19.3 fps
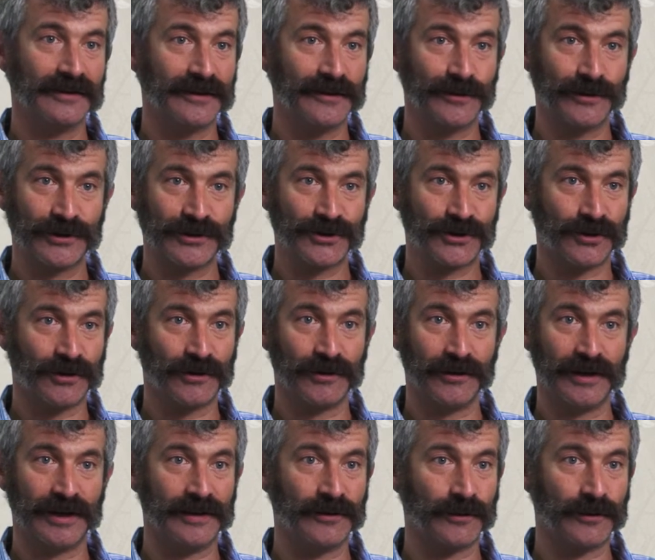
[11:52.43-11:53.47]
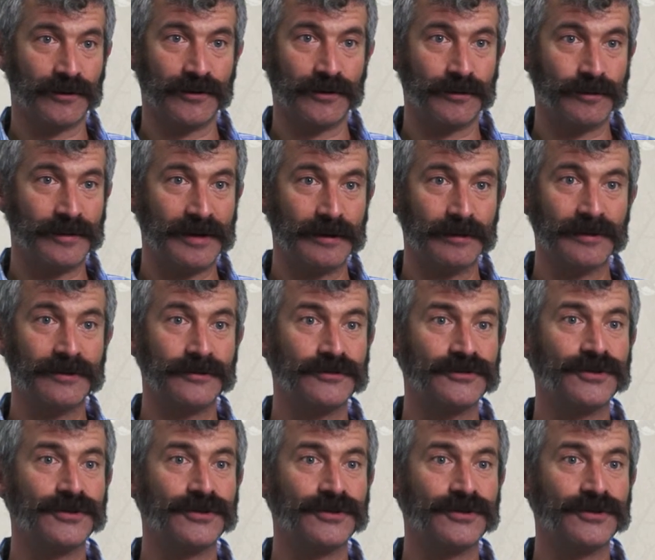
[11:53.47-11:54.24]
literature in order to be able